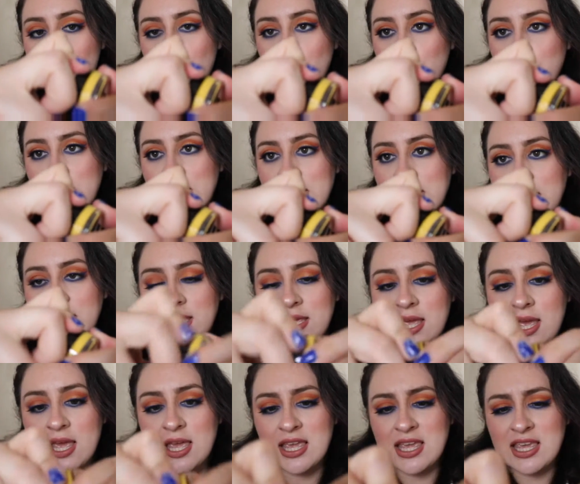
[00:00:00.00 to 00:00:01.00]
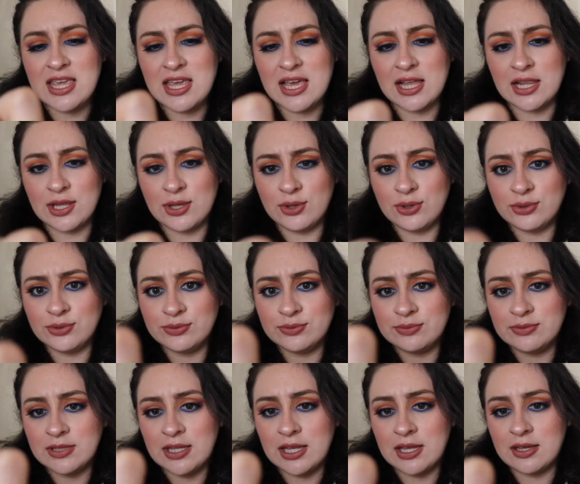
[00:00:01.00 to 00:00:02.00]
really yellow
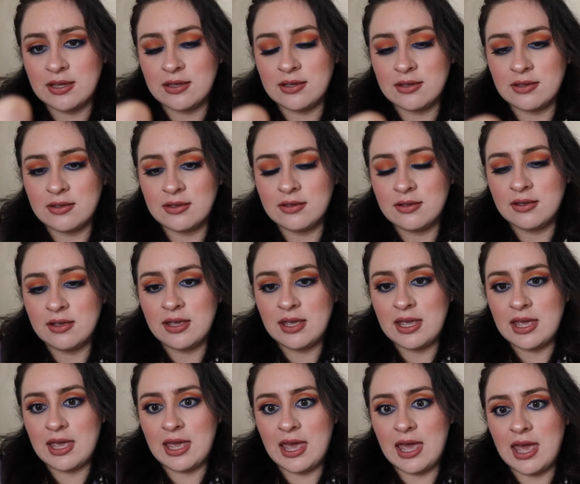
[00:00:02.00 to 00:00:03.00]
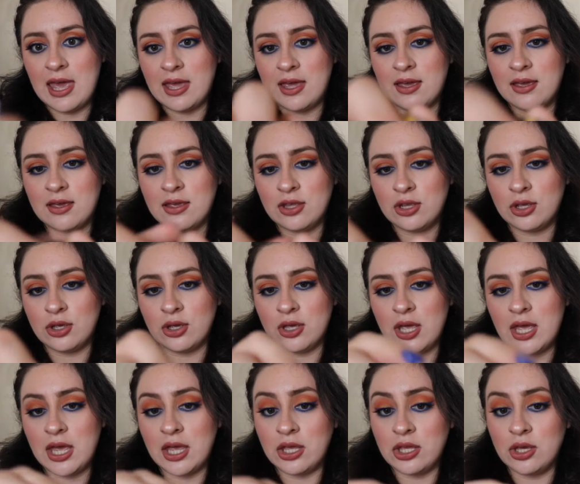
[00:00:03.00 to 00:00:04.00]
like egg
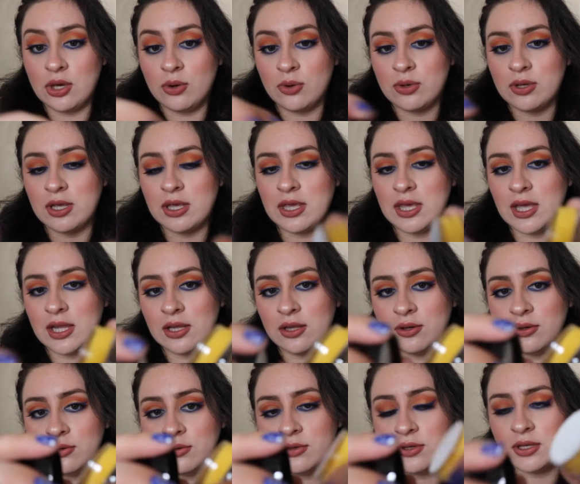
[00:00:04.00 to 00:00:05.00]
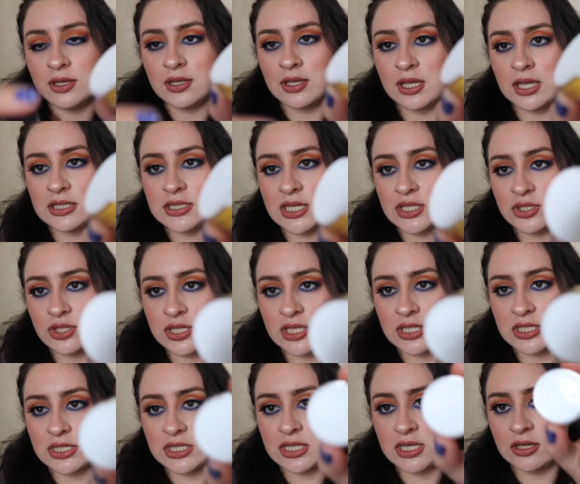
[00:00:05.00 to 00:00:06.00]
egg yolk yellow it's actually
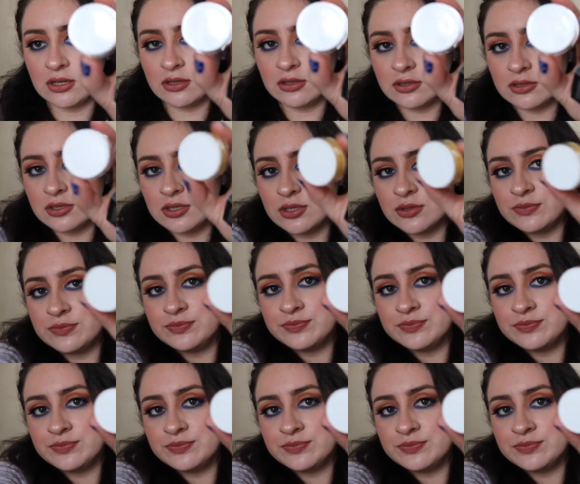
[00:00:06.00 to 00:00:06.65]
sealed